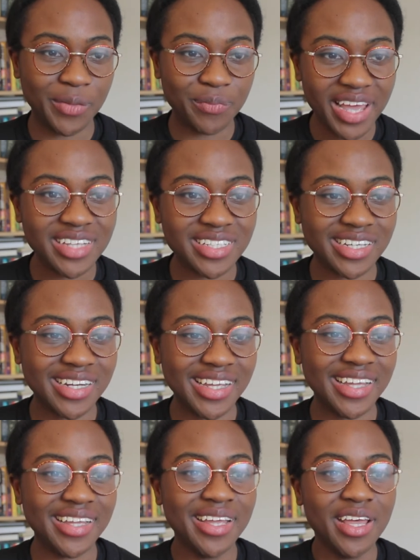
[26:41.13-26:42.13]

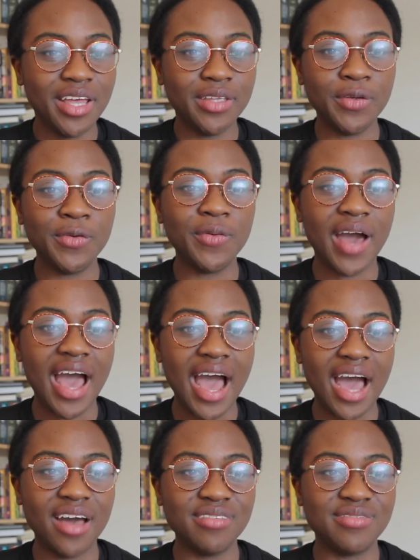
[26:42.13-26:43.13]
Basically, you
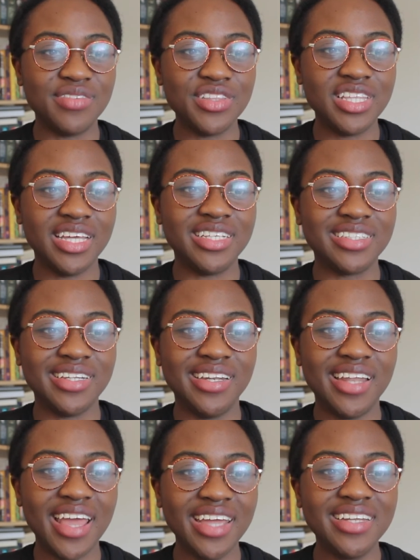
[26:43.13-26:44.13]
have this
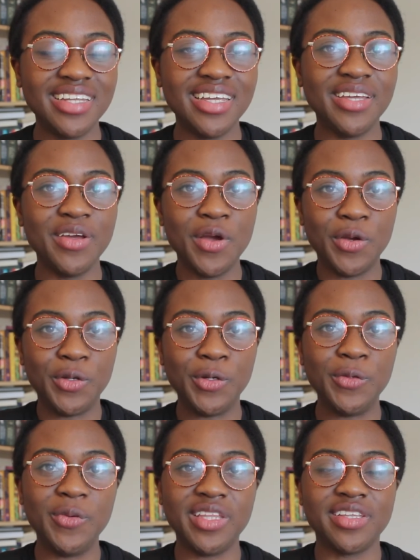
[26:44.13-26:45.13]
lady
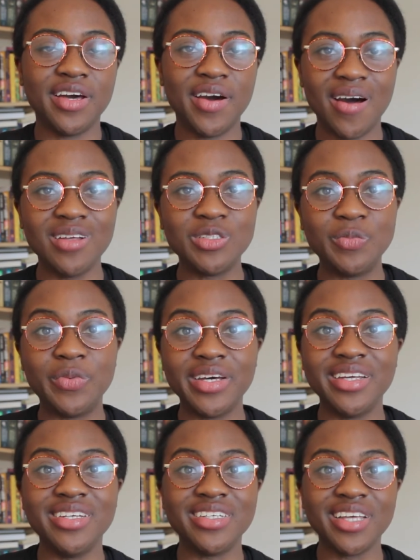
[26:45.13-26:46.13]
who, with her
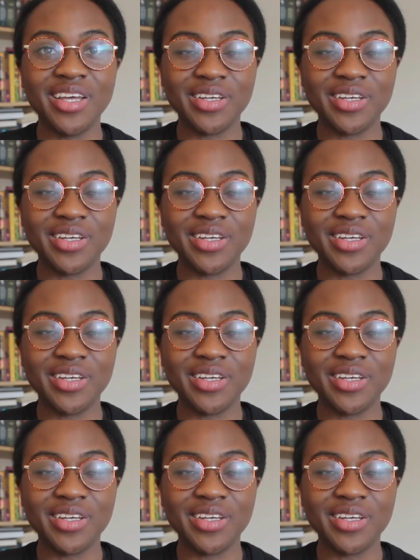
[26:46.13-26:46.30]
husband,